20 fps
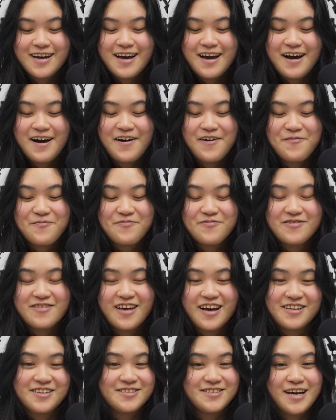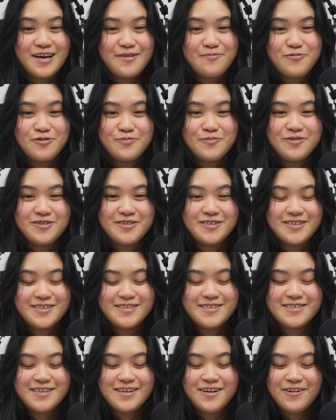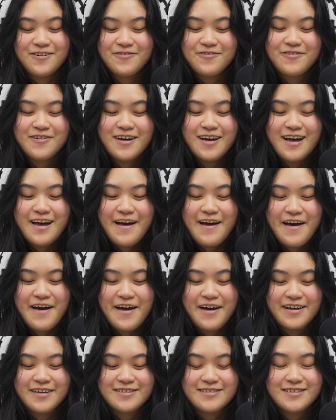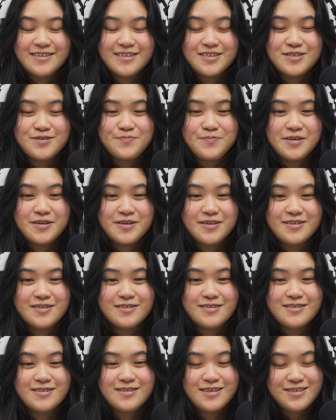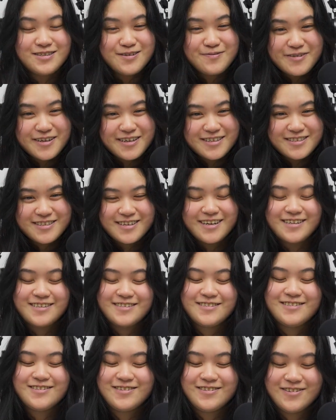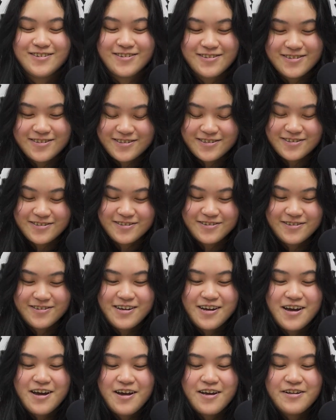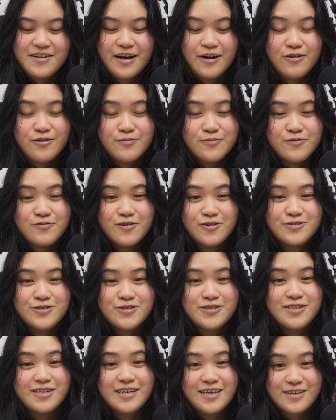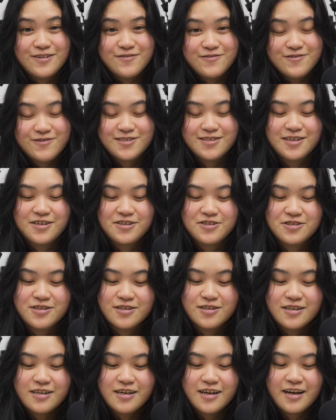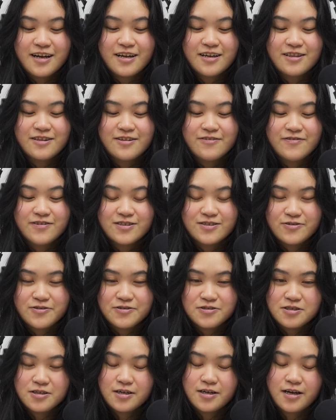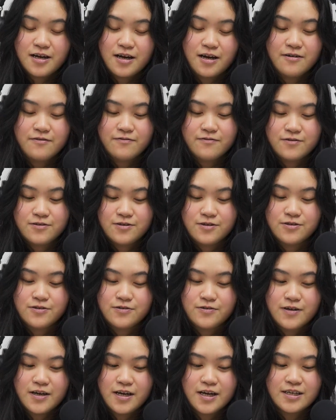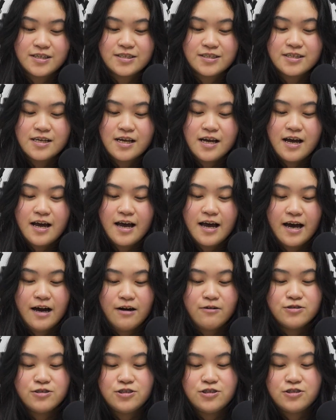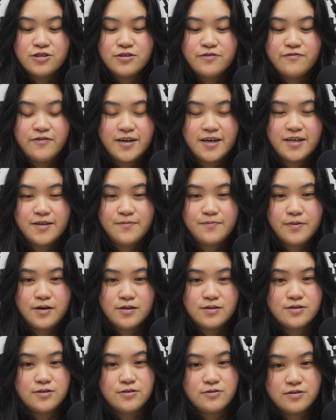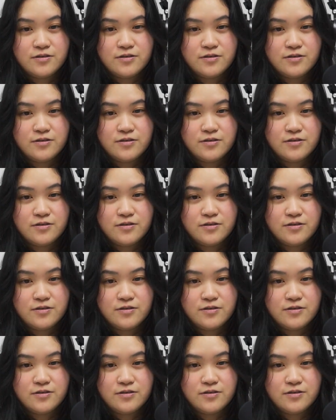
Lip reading: that is admirable in itself. And it's been such a pleasure getting to know you. Now we move on to the interview section. And the first question I have for you is, how would you define personal